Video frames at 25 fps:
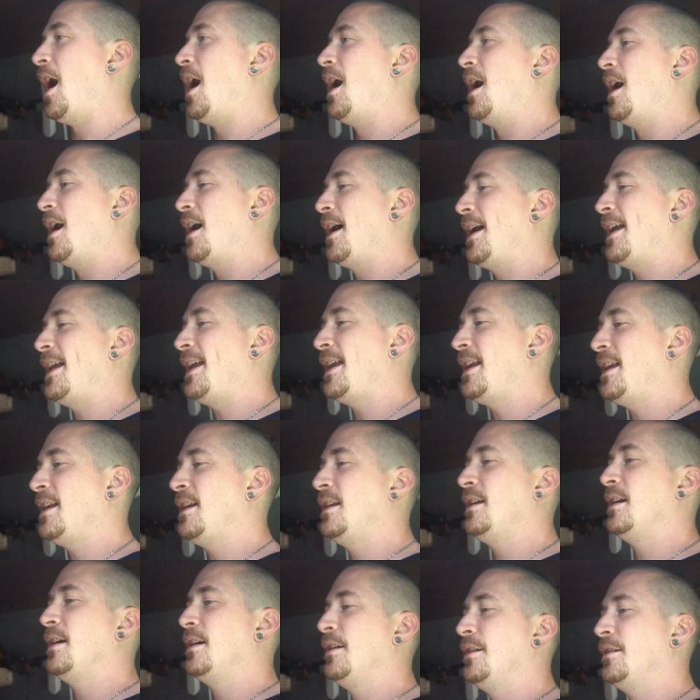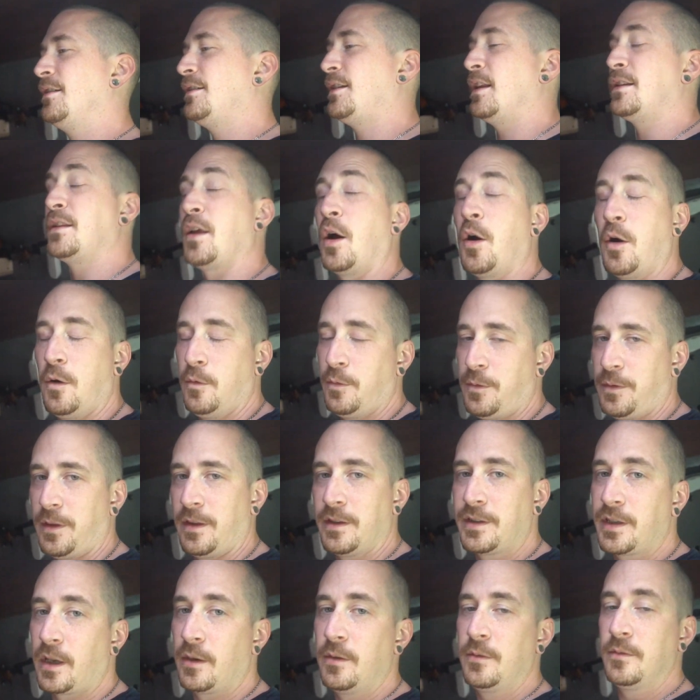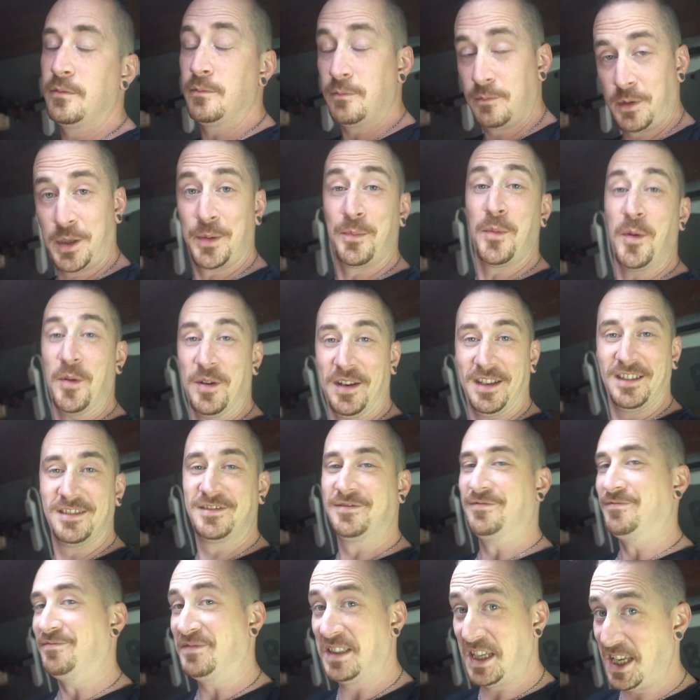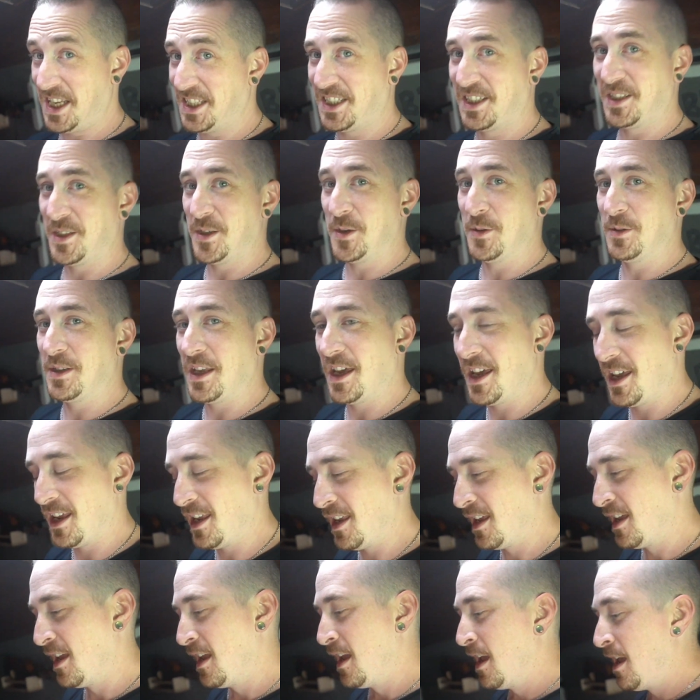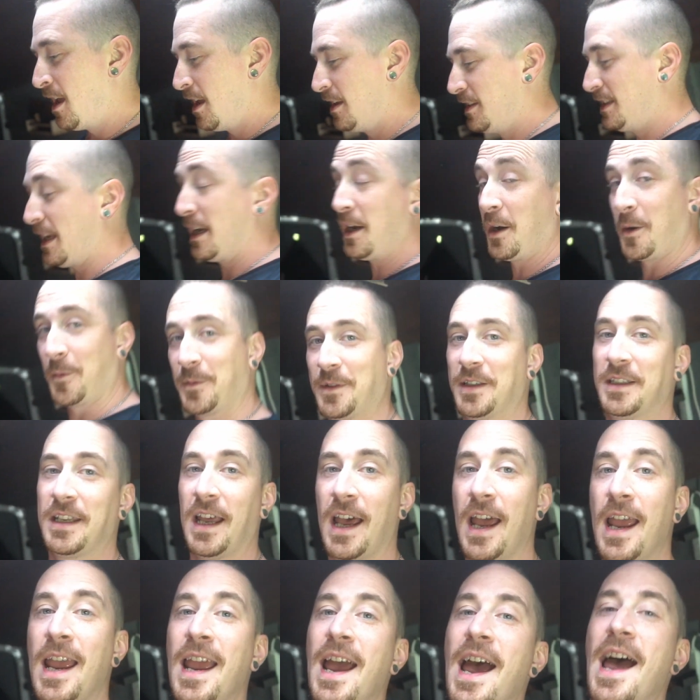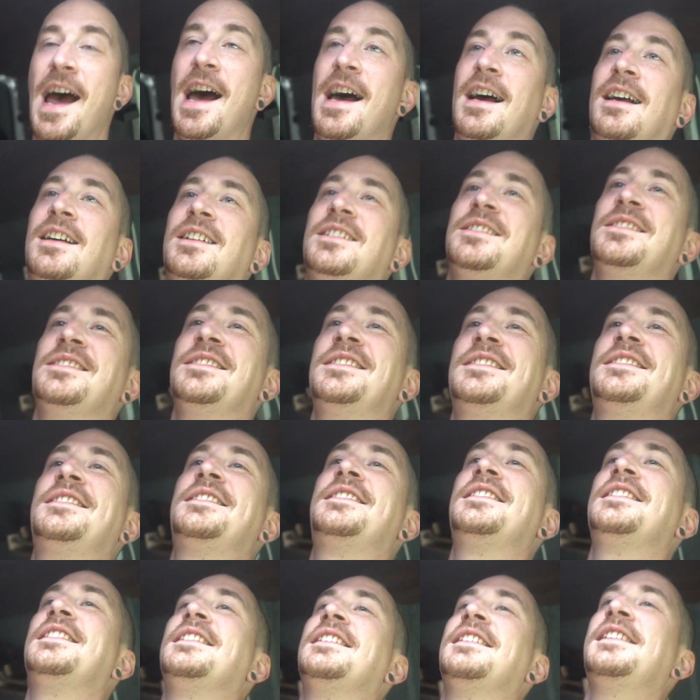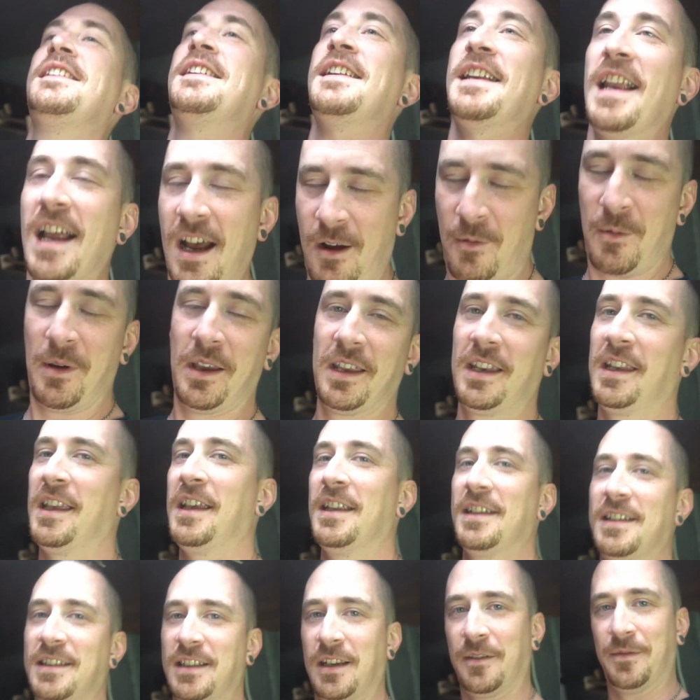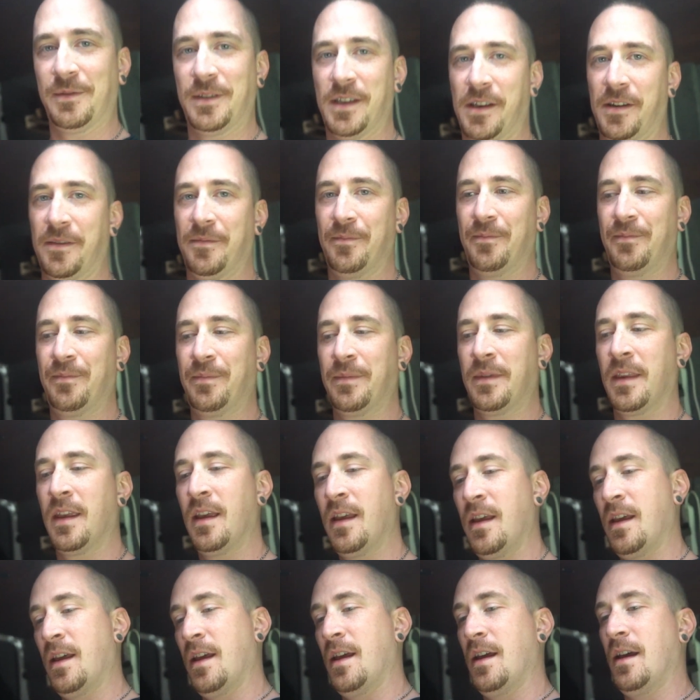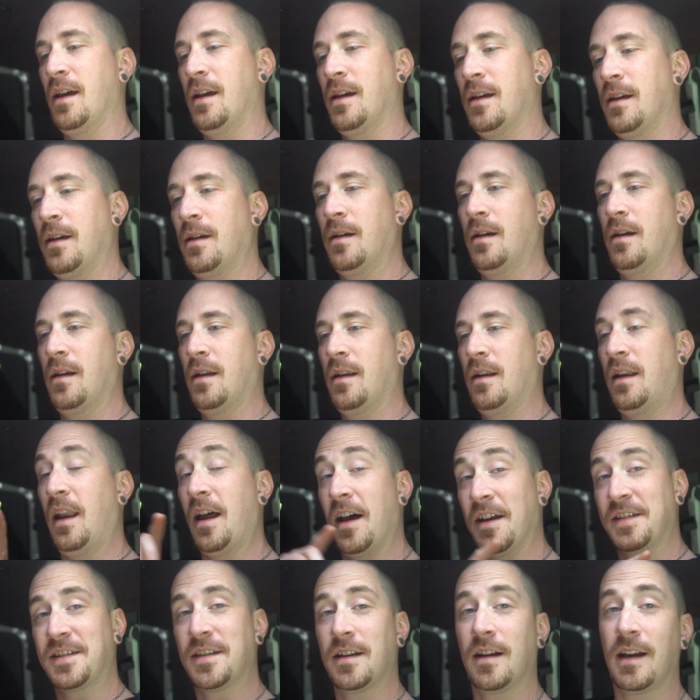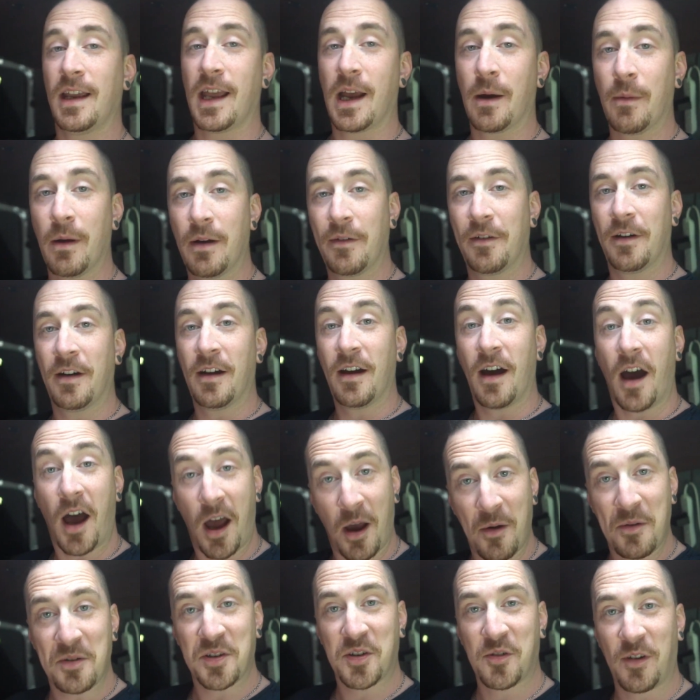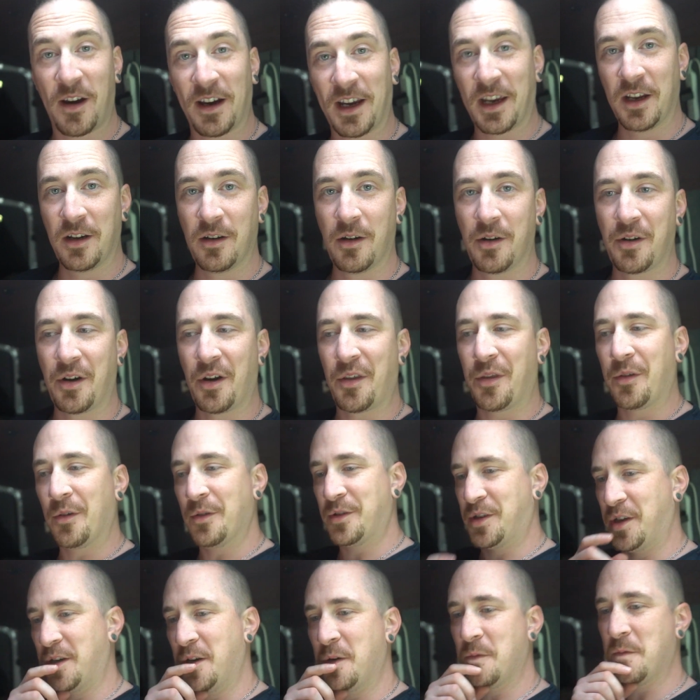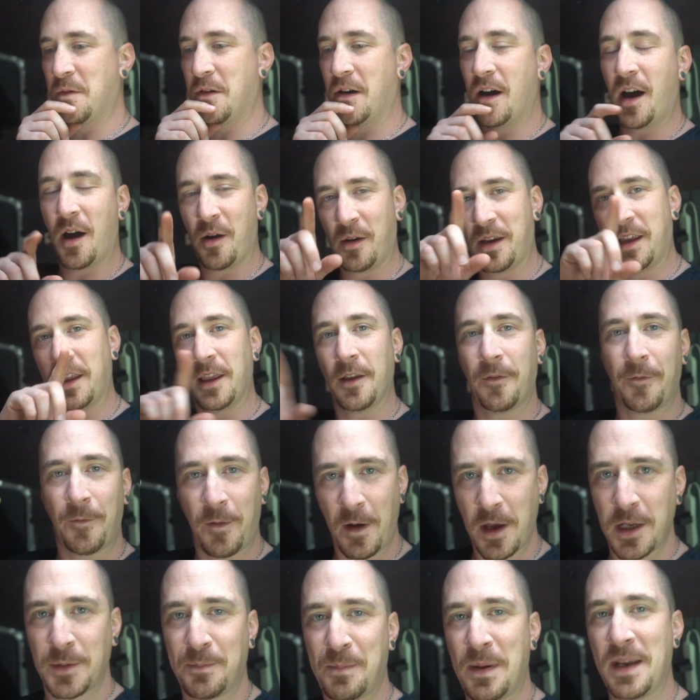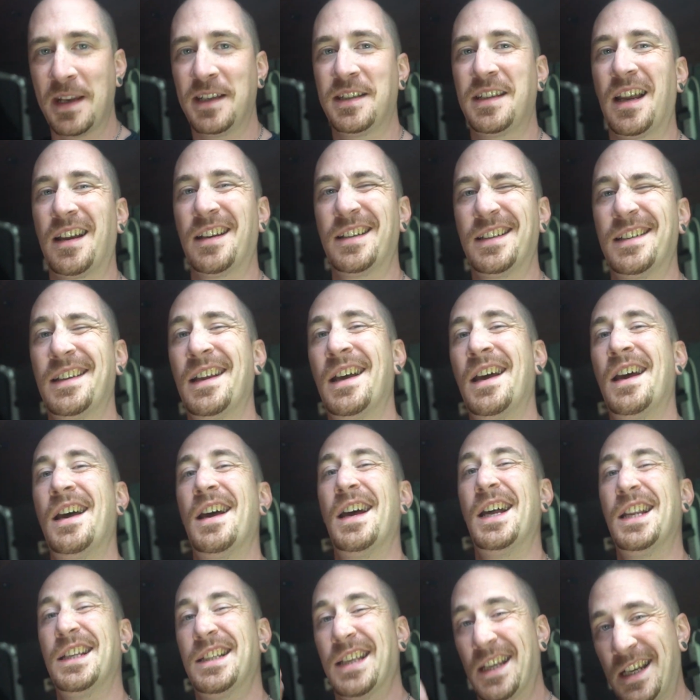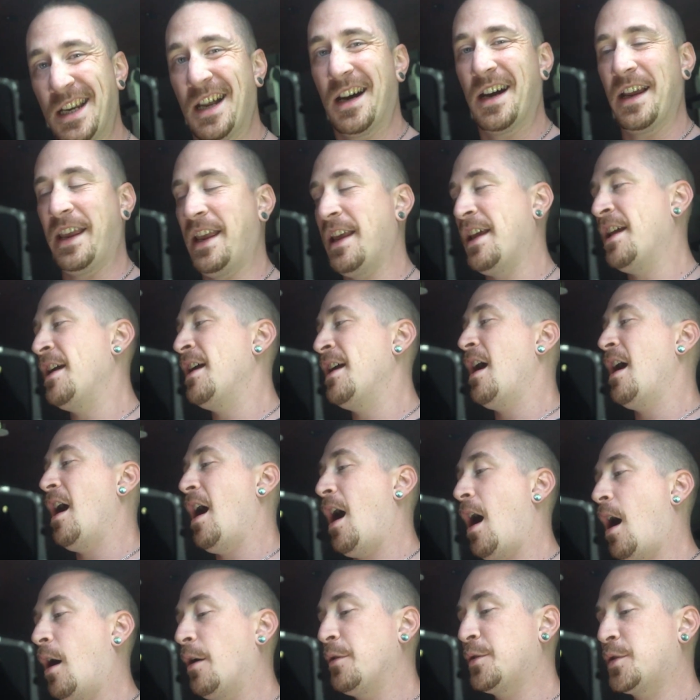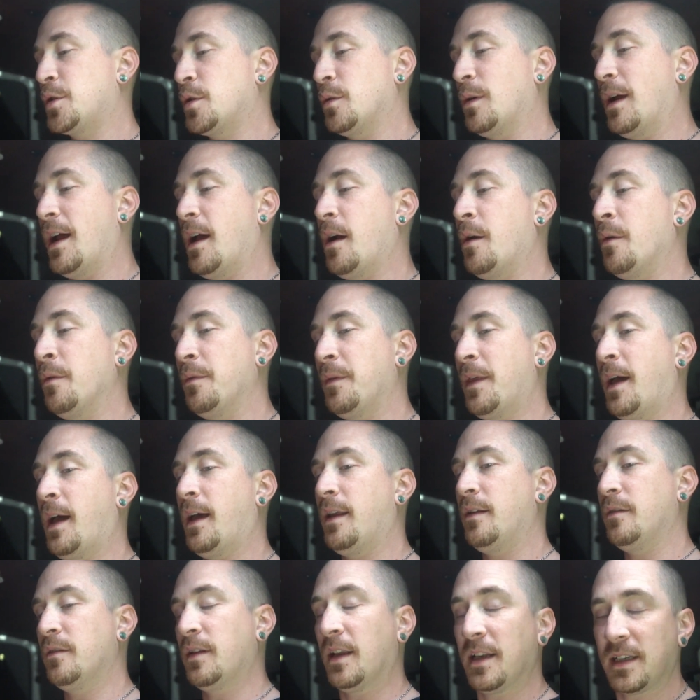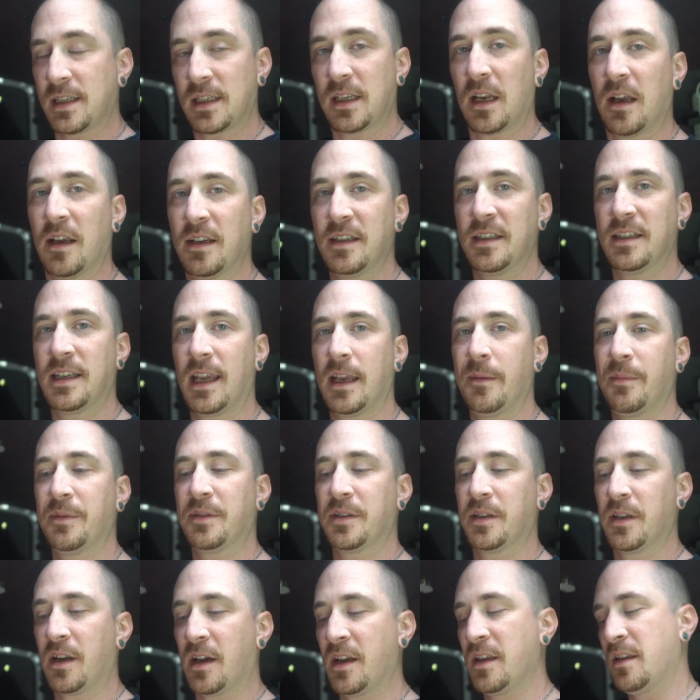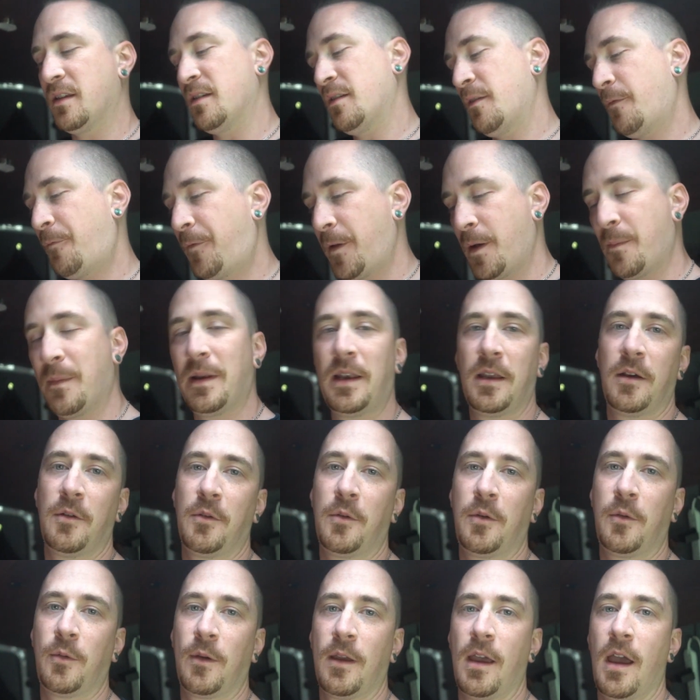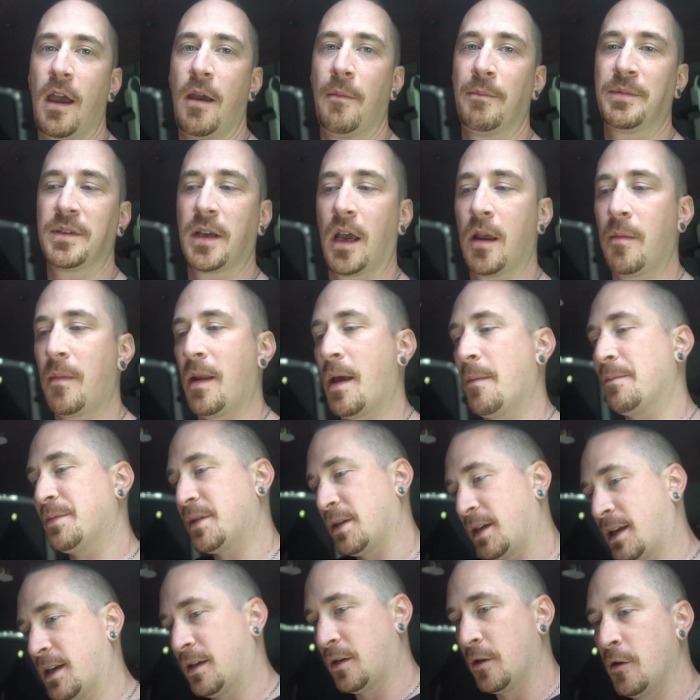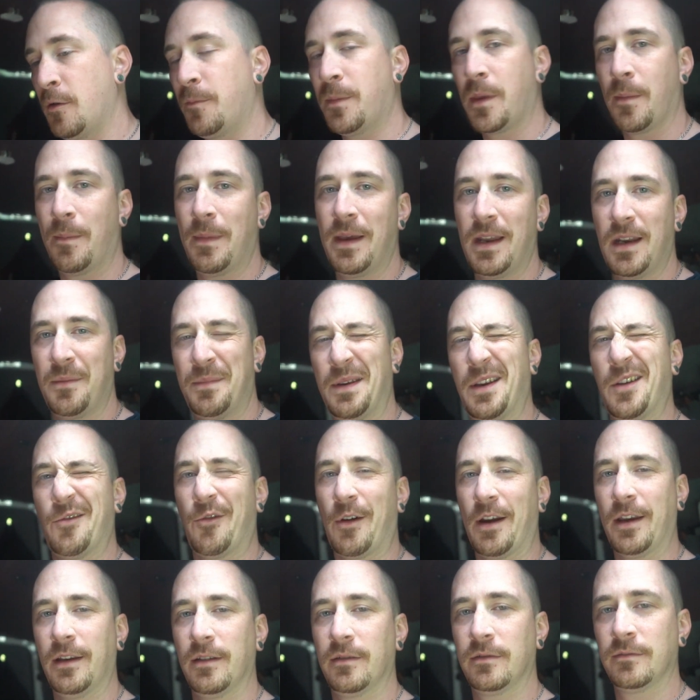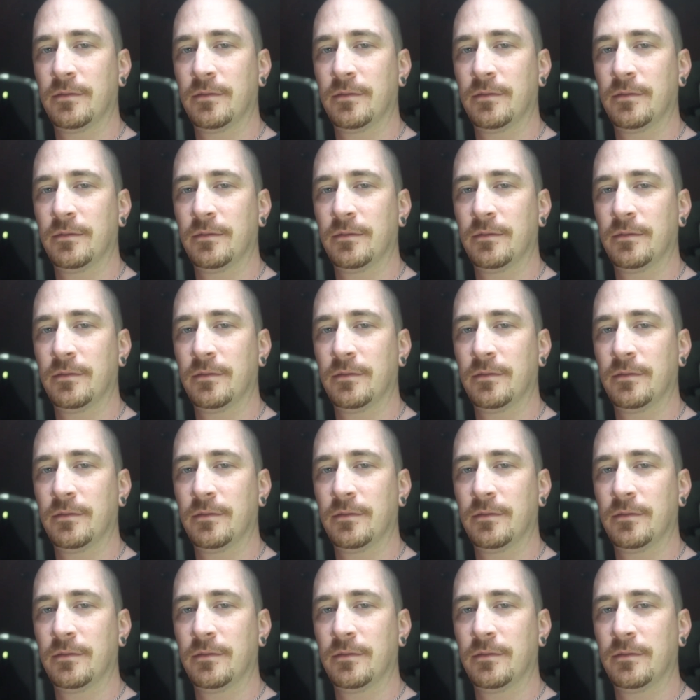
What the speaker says: I did the whole thing. So, good morning. It's a new day. Day off today, and now we're going to get stuff done. Last night, however, I was cracking on. I thought, you know what? I'll get the first bit done tonight. I'll sort out that sliding table tonight. Film a little time lapse. I can loop them in. It'd be great.